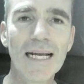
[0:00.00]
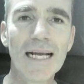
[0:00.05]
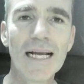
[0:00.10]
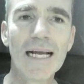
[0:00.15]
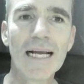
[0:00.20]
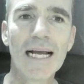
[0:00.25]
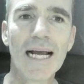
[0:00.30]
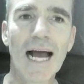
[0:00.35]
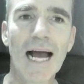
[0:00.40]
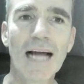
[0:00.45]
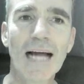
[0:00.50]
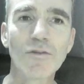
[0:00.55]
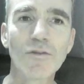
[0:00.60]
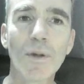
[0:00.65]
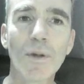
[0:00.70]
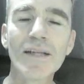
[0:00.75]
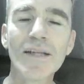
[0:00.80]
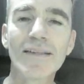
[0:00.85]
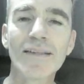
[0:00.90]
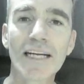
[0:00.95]
As well as
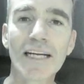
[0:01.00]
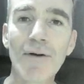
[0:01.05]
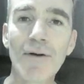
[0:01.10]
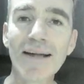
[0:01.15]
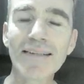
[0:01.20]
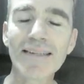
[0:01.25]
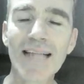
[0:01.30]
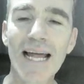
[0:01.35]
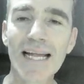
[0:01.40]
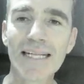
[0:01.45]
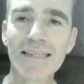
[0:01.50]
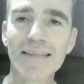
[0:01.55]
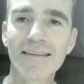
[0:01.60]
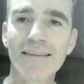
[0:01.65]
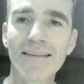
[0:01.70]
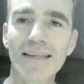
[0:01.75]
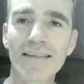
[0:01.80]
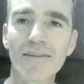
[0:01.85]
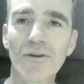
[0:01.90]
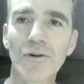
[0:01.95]
the grasslands, there's
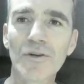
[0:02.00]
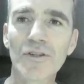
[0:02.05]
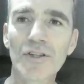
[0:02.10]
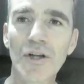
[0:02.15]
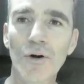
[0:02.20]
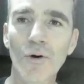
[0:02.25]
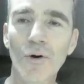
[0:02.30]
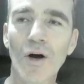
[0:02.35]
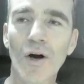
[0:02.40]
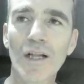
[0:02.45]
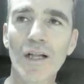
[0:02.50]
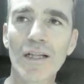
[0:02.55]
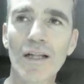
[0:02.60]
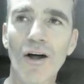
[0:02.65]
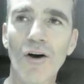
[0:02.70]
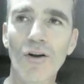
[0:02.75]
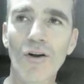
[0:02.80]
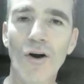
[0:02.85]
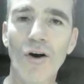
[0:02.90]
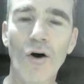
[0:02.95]
also a lot
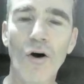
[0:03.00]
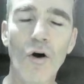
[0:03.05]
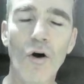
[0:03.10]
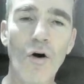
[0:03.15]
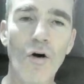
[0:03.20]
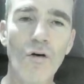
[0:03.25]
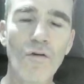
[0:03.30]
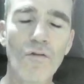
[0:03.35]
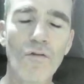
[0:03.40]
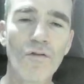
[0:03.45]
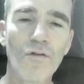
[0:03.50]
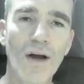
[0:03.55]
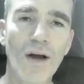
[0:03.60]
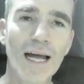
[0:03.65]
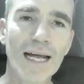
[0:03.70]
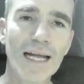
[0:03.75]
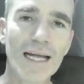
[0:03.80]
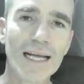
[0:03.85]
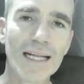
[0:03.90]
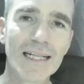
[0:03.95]
of
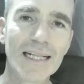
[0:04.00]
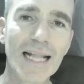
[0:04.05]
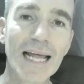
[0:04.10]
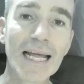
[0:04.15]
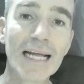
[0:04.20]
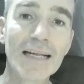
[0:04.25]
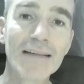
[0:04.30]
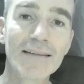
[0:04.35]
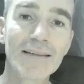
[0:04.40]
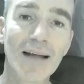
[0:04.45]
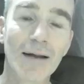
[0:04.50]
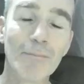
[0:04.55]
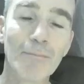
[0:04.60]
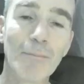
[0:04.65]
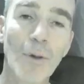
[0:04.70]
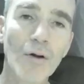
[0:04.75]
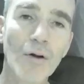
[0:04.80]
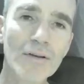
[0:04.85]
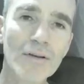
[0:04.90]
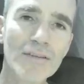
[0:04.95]
lakes and
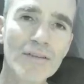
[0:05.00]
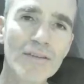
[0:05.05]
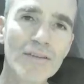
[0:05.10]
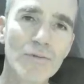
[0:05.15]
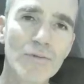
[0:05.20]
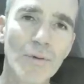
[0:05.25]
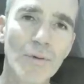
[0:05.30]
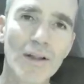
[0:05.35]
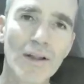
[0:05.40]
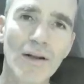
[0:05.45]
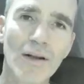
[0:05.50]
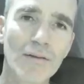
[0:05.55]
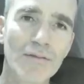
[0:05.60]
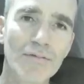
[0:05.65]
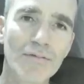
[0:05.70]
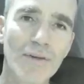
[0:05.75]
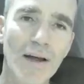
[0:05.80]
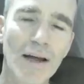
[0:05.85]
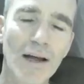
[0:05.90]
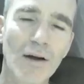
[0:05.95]
ponds with a lot
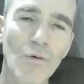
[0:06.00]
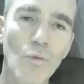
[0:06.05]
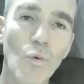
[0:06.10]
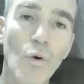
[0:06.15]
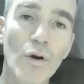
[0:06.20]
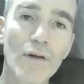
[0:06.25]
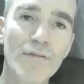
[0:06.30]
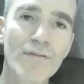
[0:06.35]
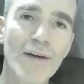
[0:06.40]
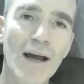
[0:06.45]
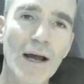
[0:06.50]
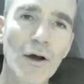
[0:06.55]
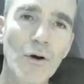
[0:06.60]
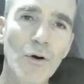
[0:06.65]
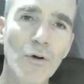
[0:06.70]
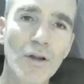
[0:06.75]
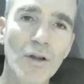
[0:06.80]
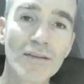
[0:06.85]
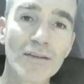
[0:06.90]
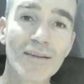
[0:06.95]
of waterfowl,
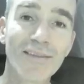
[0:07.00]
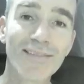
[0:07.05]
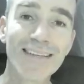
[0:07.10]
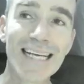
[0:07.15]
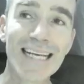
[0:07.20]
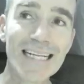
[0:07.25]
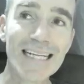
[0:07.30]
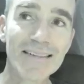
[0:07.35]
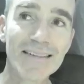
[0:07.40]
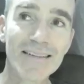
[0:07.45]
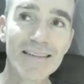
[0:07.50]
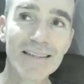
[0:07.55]
lots of geese.